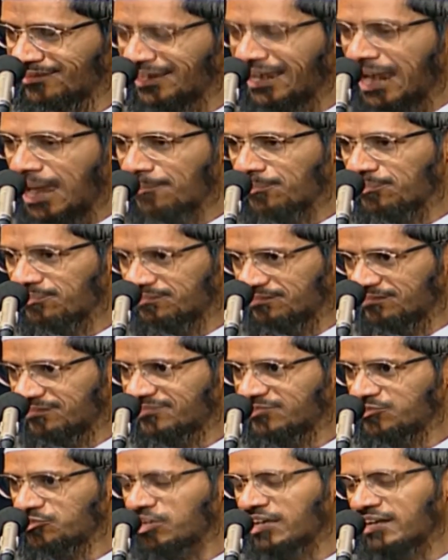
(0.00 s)
The lamp,
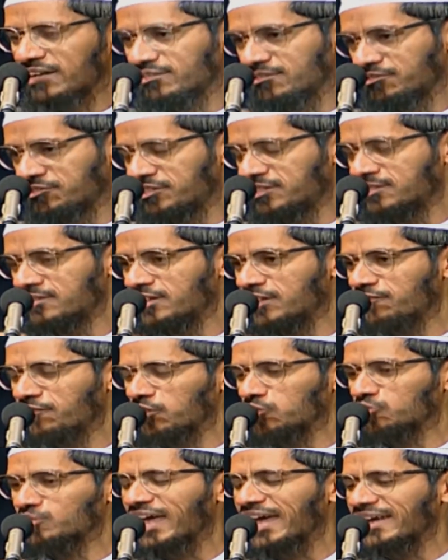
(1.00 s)
you can
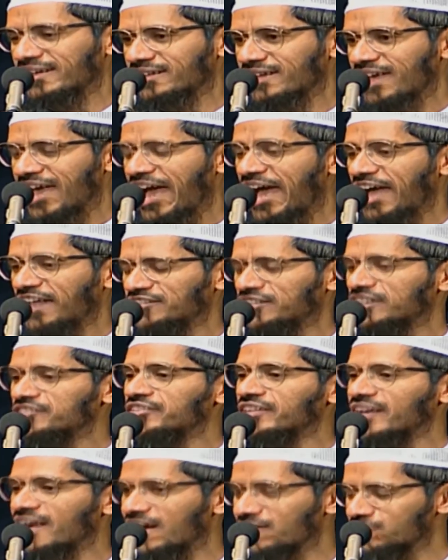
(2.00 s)
refer to that as a
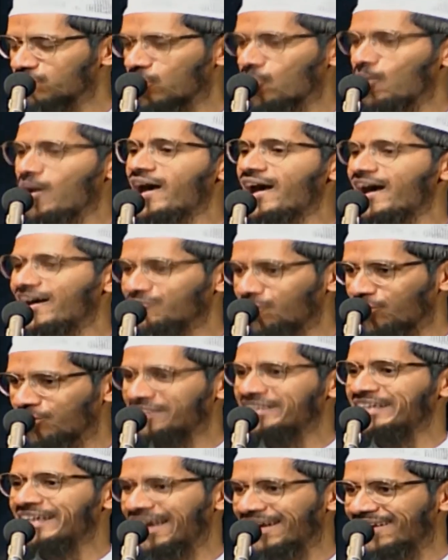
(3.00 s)
siraj or a wahaj
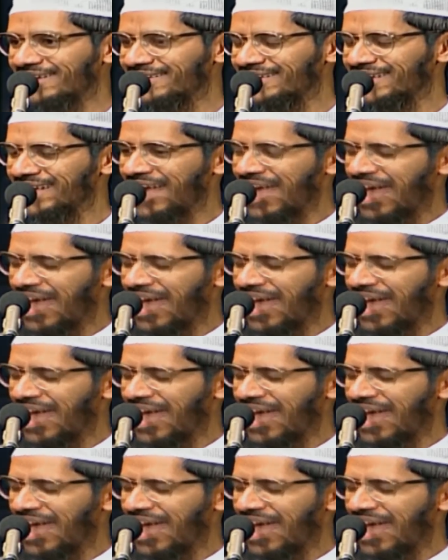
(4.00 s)
or a diya.